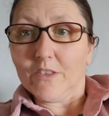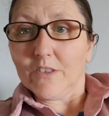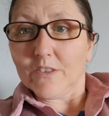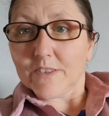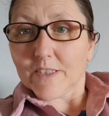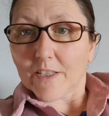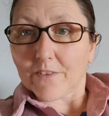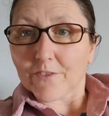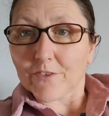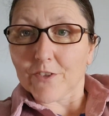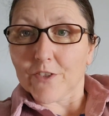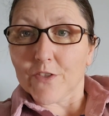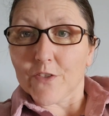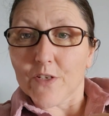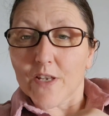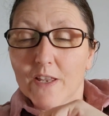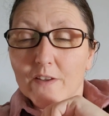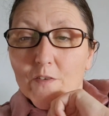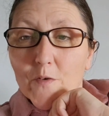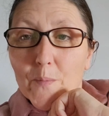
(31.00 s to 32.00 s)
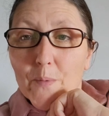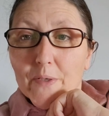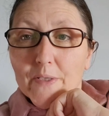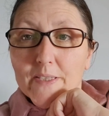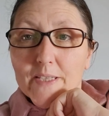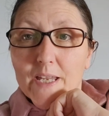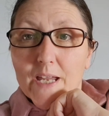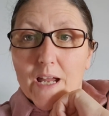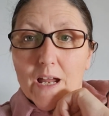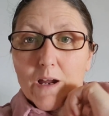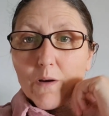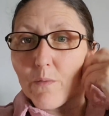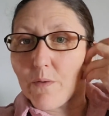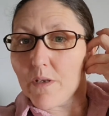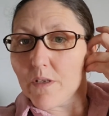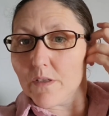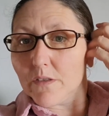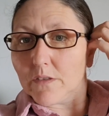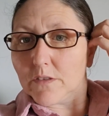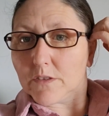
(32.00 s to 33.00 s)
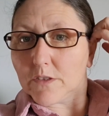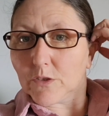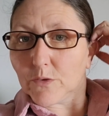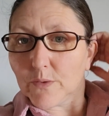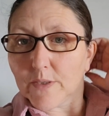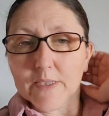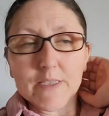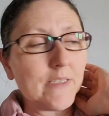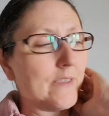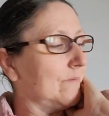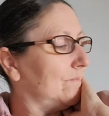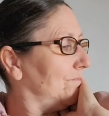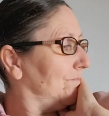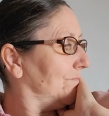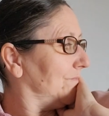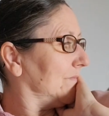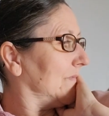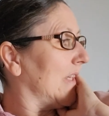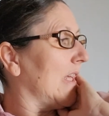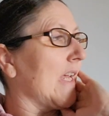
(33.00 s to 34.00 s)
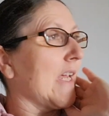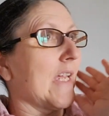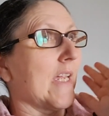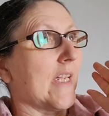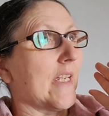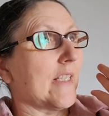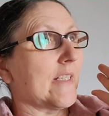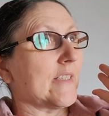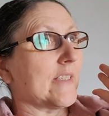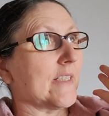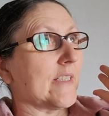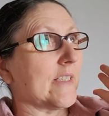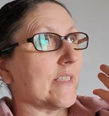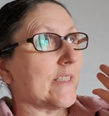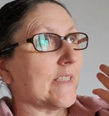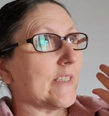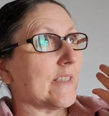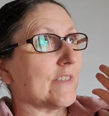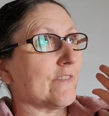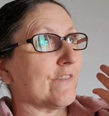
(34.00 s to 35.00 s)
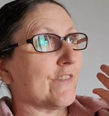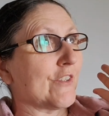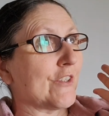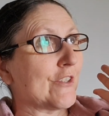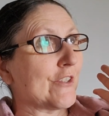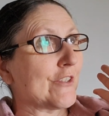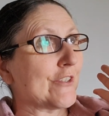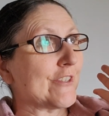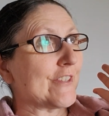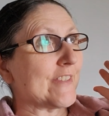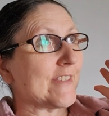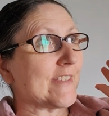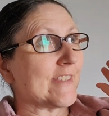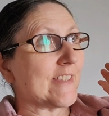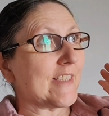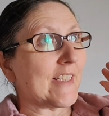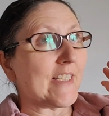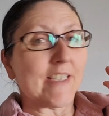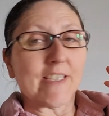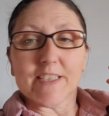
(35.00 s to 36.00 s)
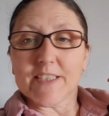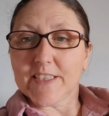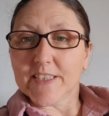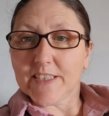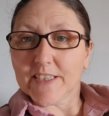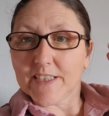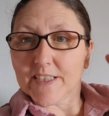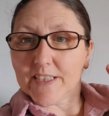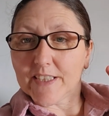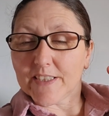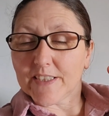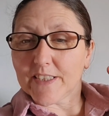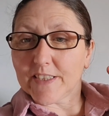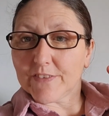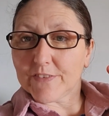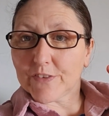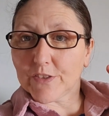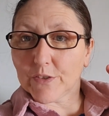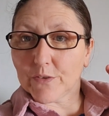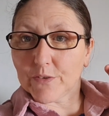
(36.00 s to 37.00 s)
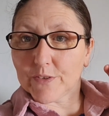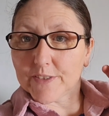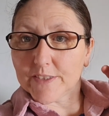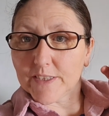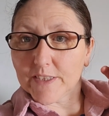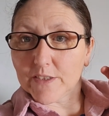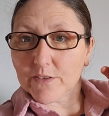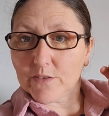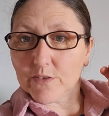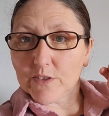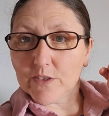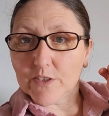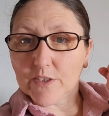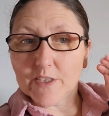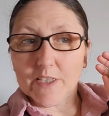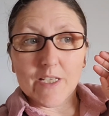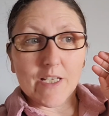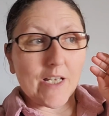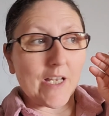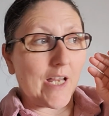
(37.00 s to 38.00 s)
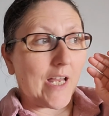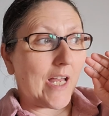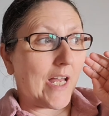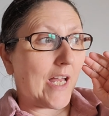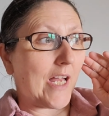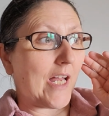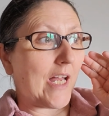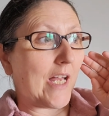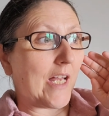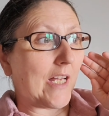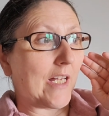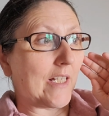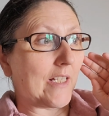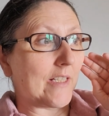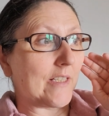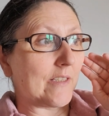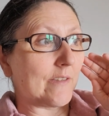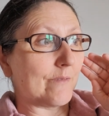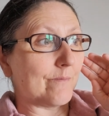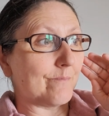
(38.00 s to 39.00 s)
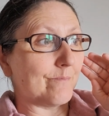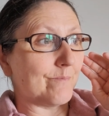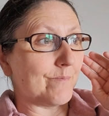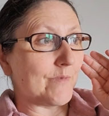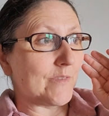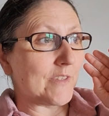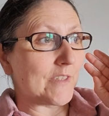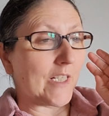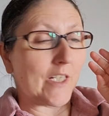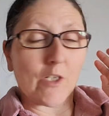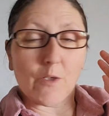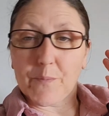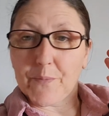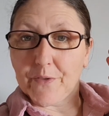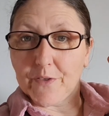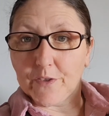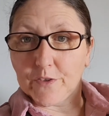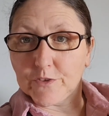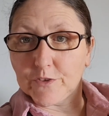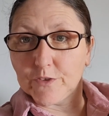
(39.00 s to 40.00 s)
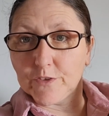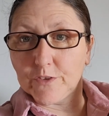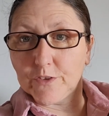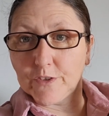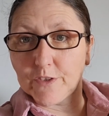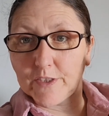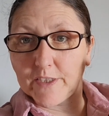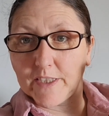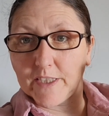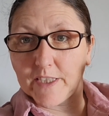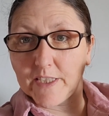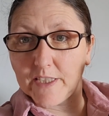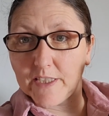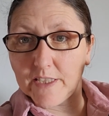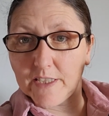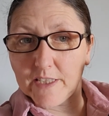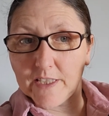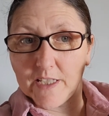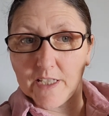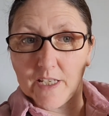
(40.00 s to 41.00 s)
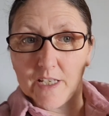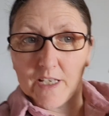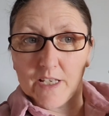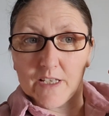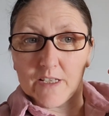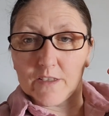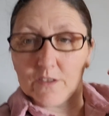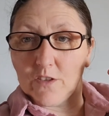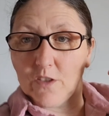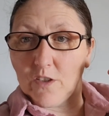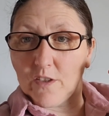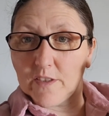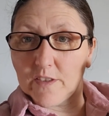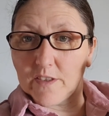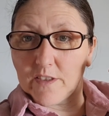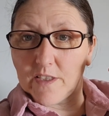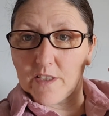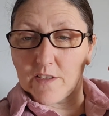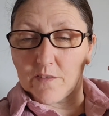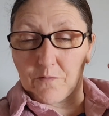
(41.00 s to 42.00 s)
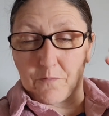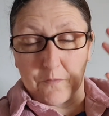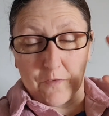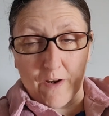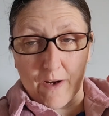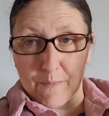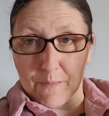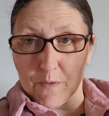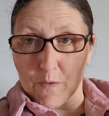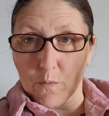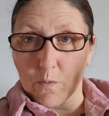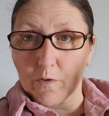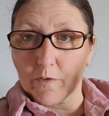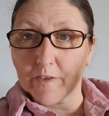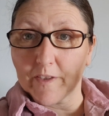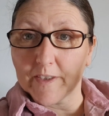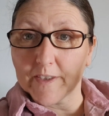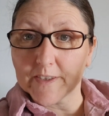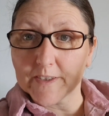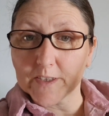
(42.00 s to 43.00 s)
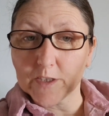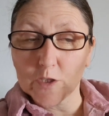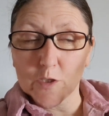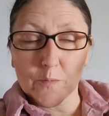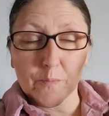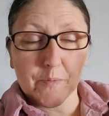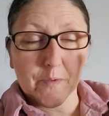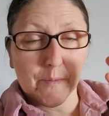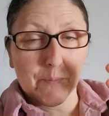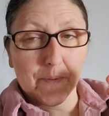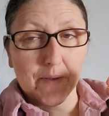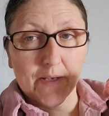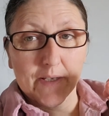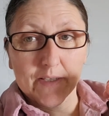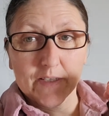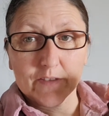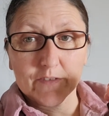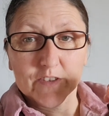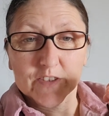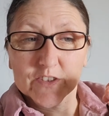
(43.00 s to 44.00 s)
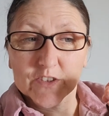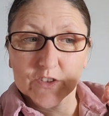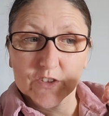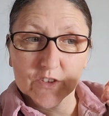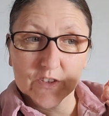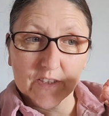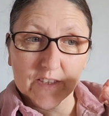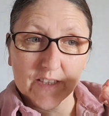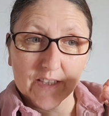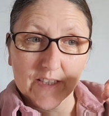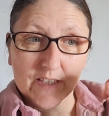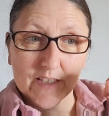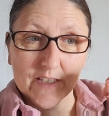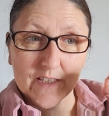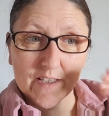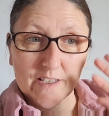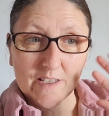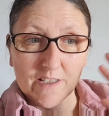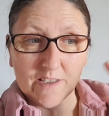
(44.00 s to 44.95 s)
Good afternoon, everybody. How are we all doing? It is Thursday, and I forgot what day we're on. And I hope you're all doing okay. Not in the fibro warriors. I hope your pain levels okay.